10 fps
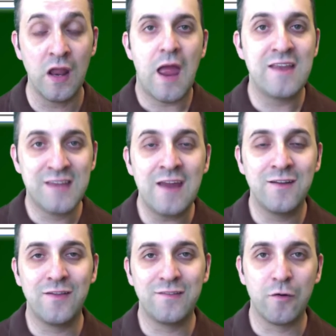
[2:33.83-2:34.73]
and 10 to
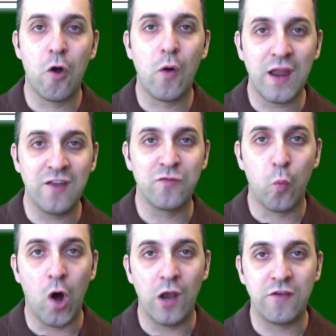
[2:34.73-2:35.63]
the 0 is 1,